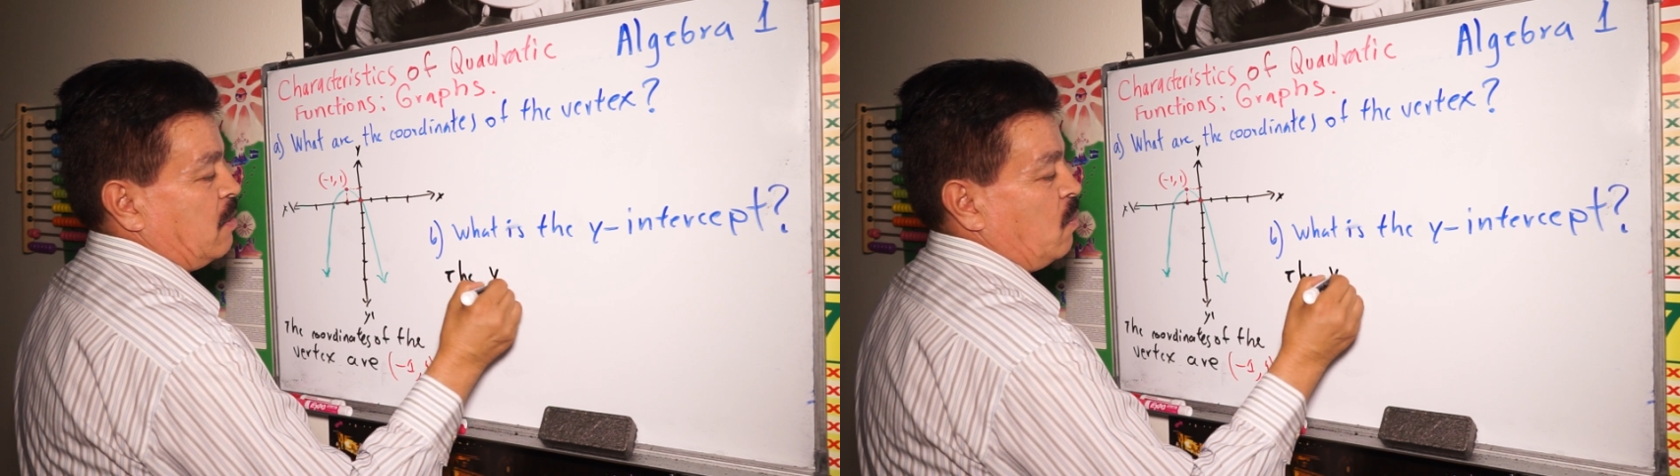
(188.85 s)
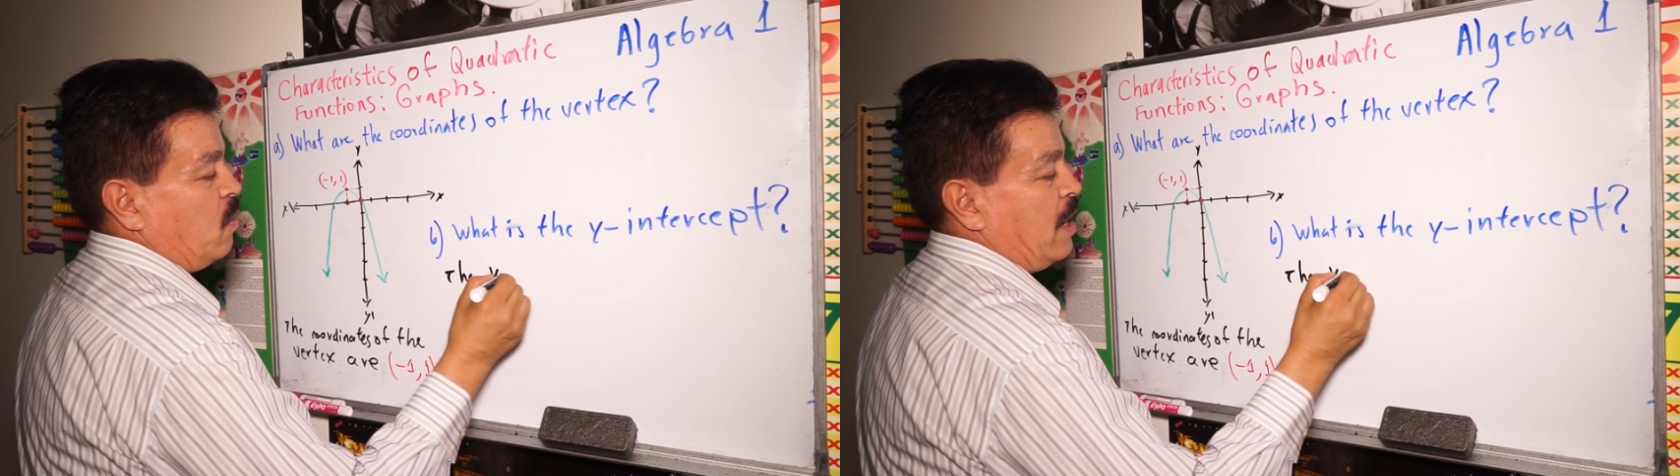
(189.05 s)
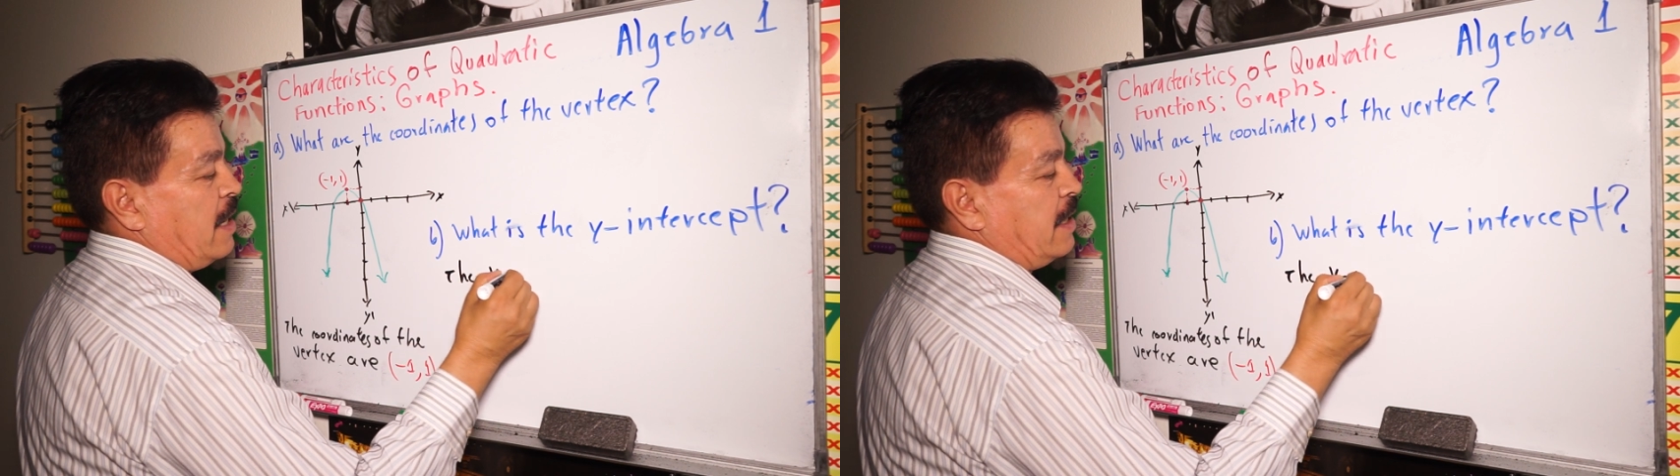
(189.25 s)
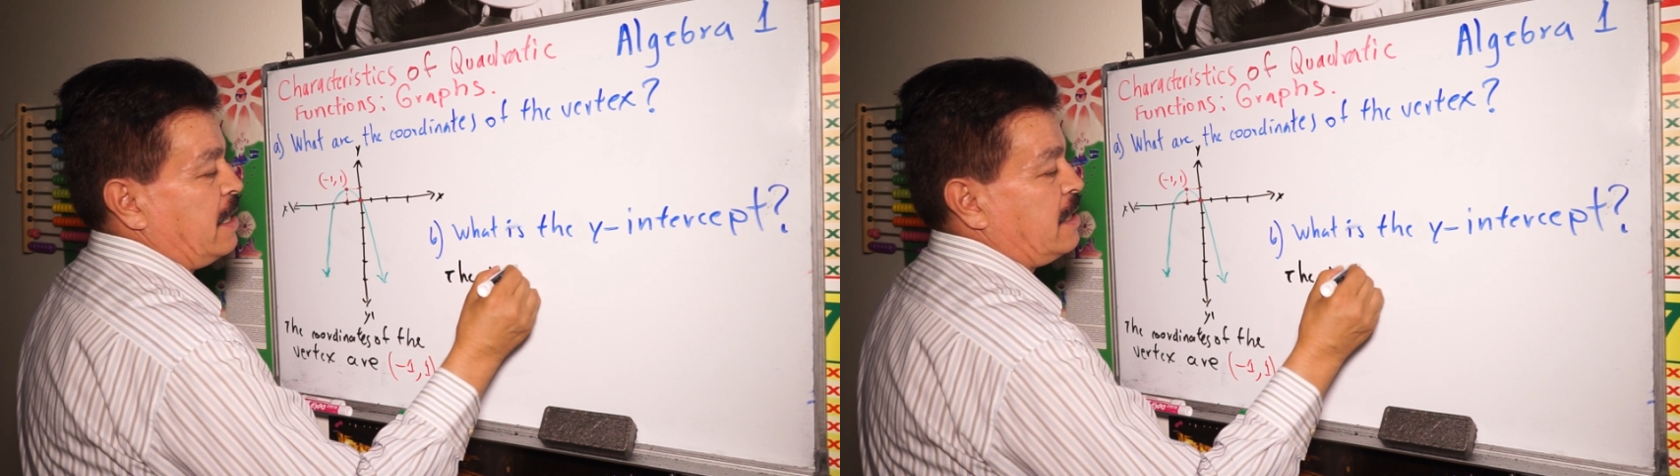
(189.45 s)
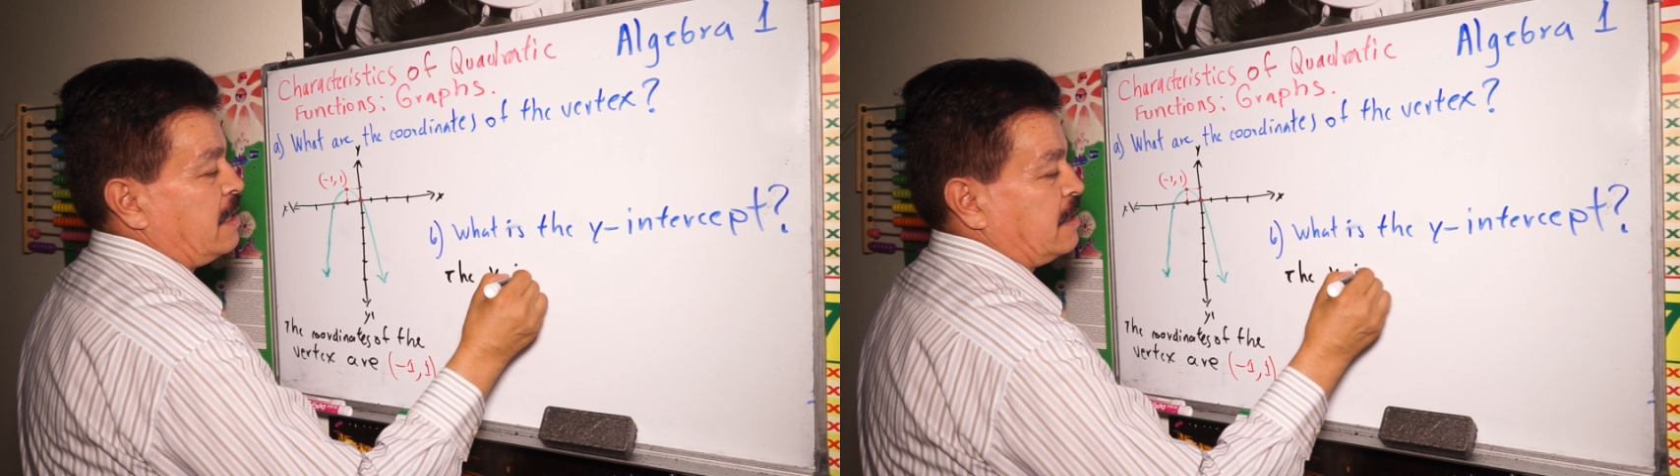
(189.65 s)

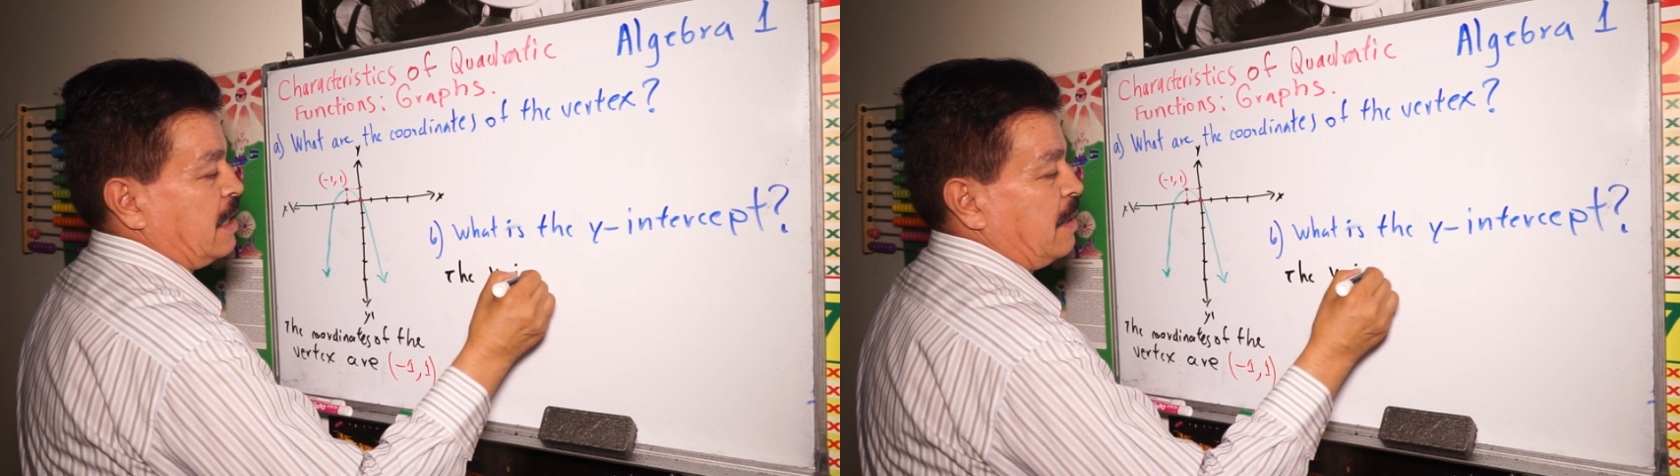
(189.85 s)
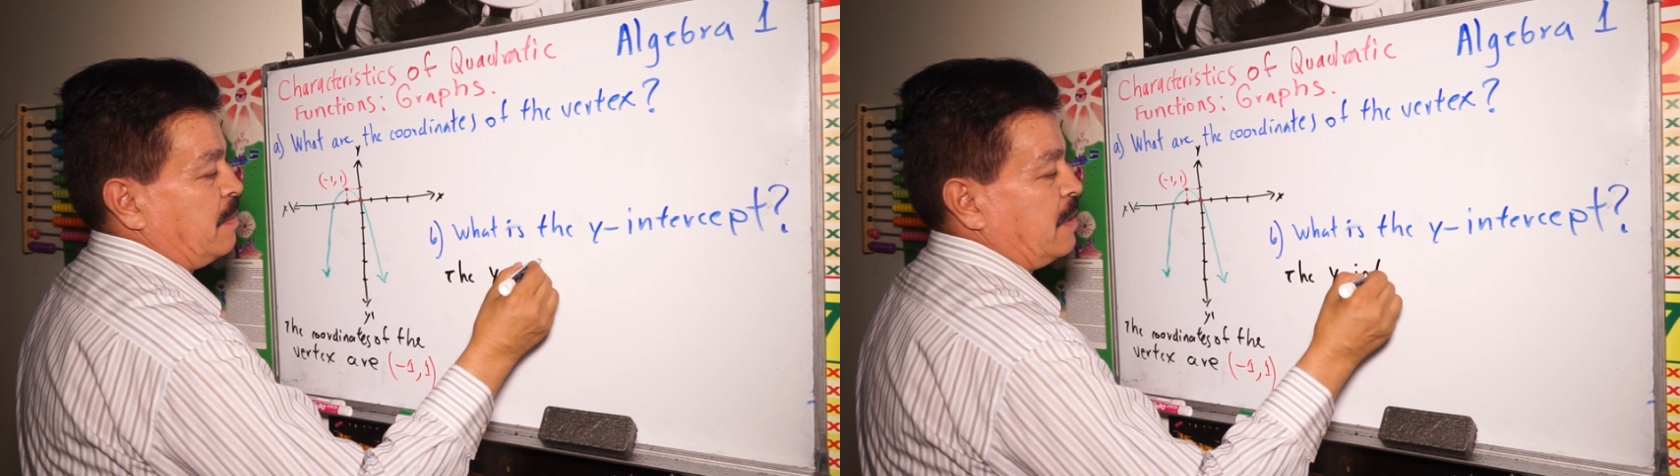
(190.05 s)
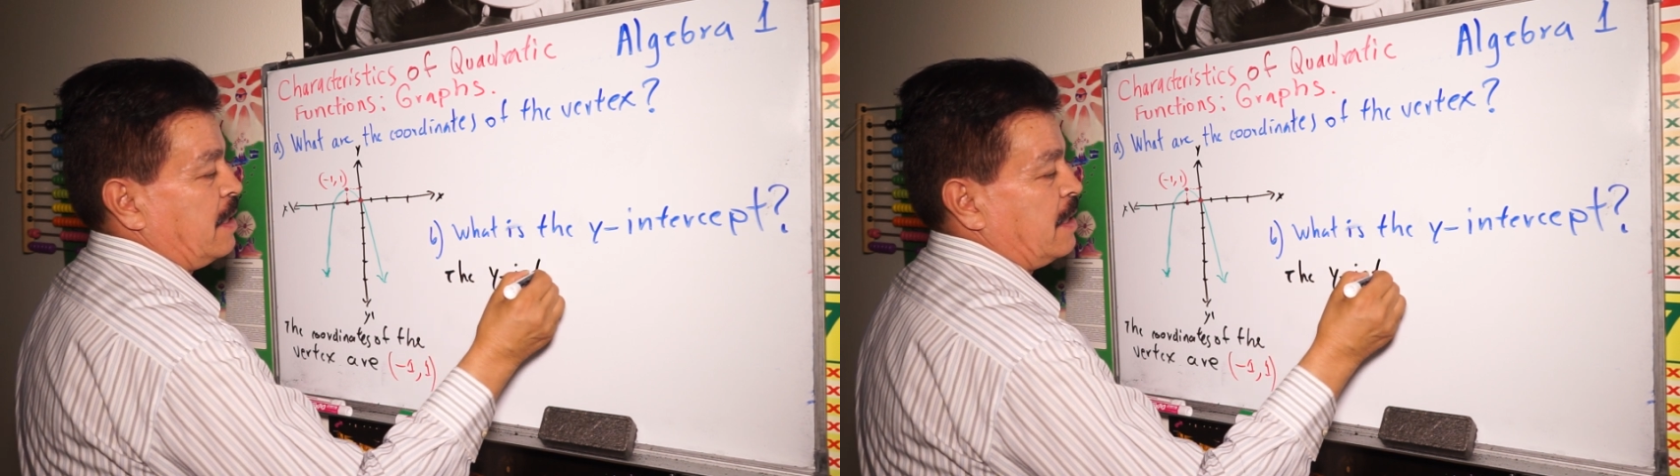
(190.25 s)
y-intercept